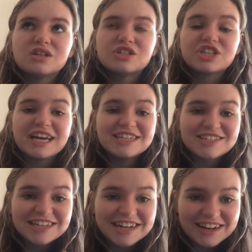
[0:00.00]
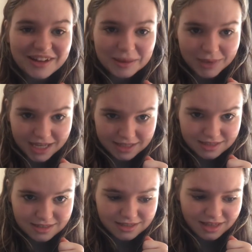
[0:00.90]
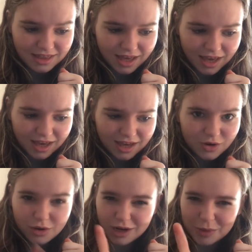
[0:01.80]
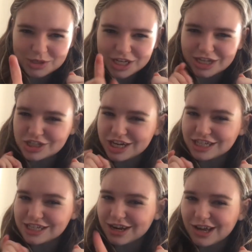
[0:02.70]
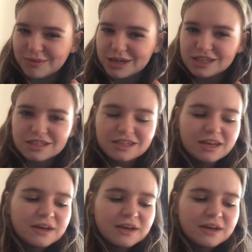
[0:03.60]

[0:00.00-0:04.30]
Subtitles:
changing climates, I think. Not climate change, changing climates.